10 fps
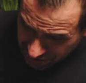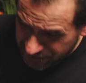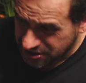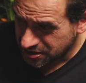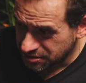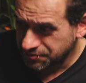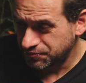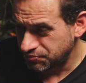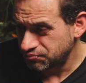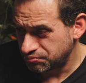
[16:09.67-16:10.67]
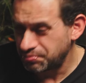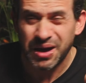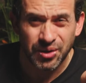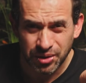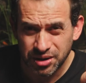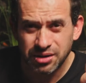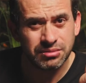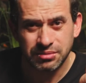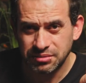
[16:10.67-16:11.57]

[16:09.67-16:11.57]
obviously better.